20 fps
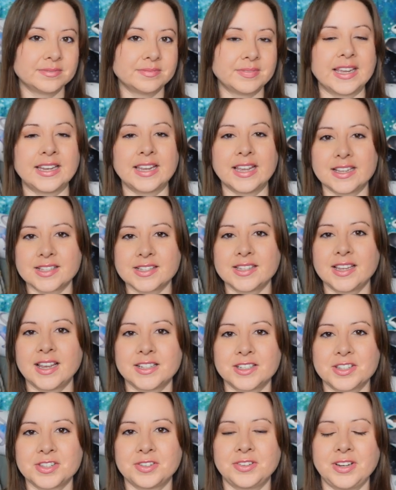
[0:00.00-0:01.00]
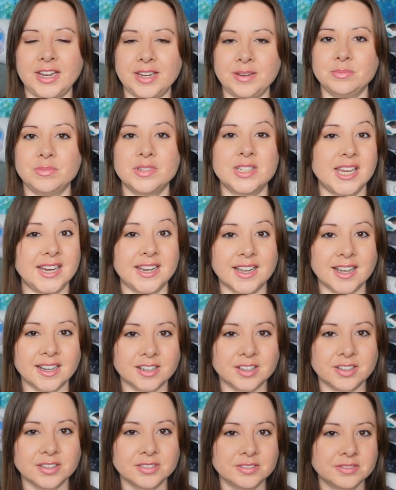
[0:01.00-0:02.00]
I guess hence their name, day
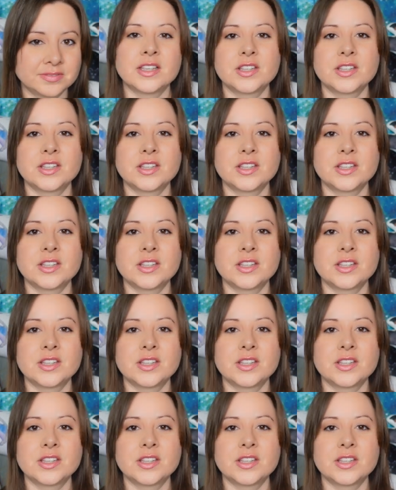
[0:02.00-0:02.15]
gecko.